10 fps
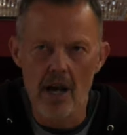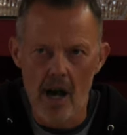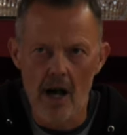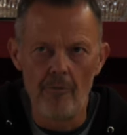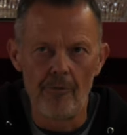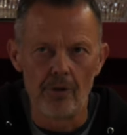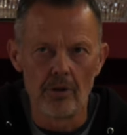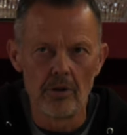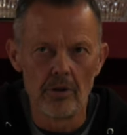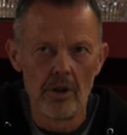
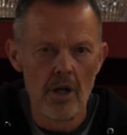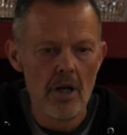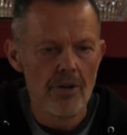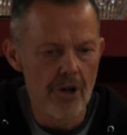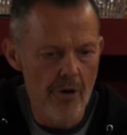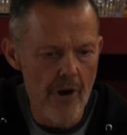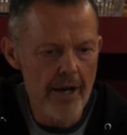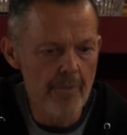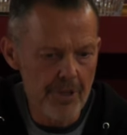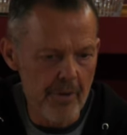harmful, the
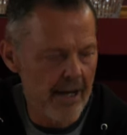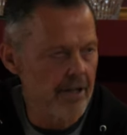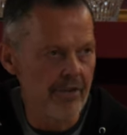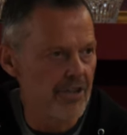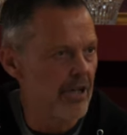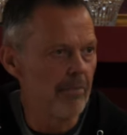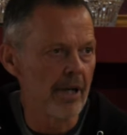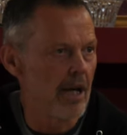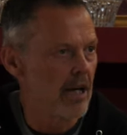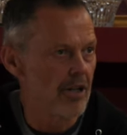correct perspective is
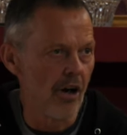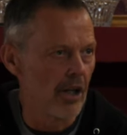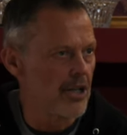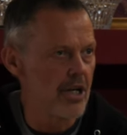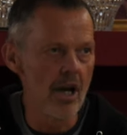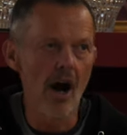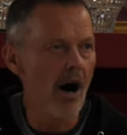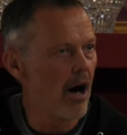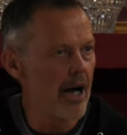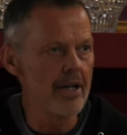simply acknowledging,
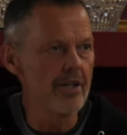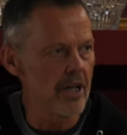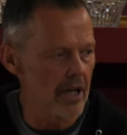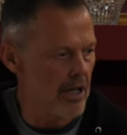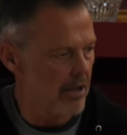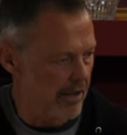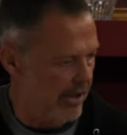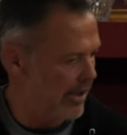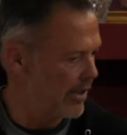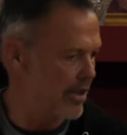I did
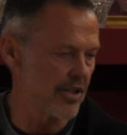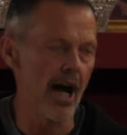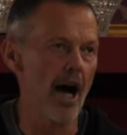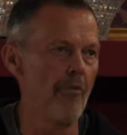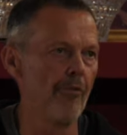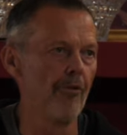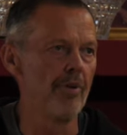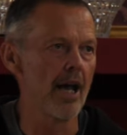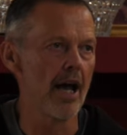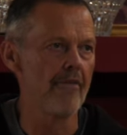this harmful
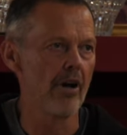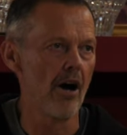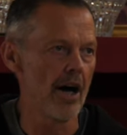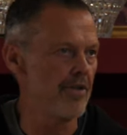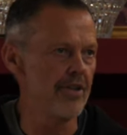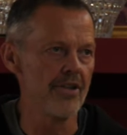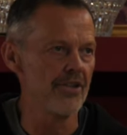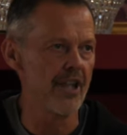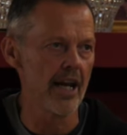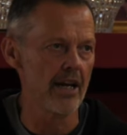behavior, I did this
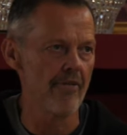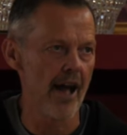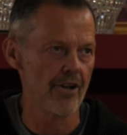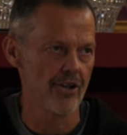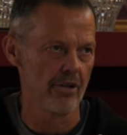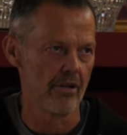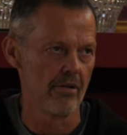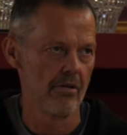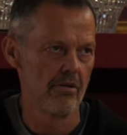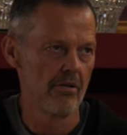negative action.
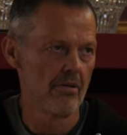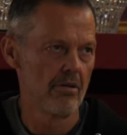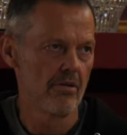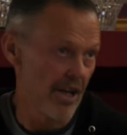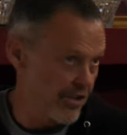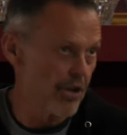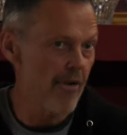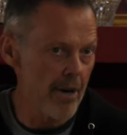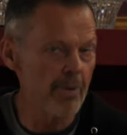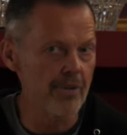That's the
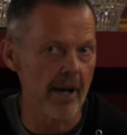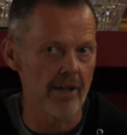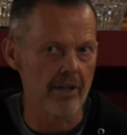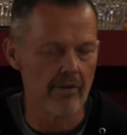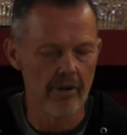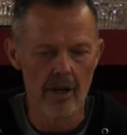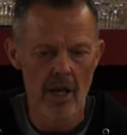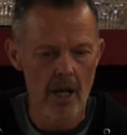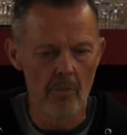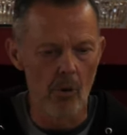correct perspective.
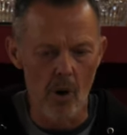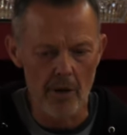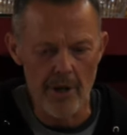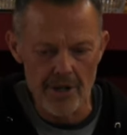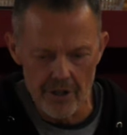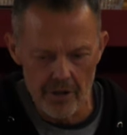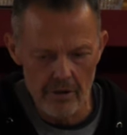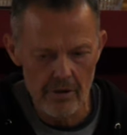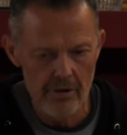Well, what do we do?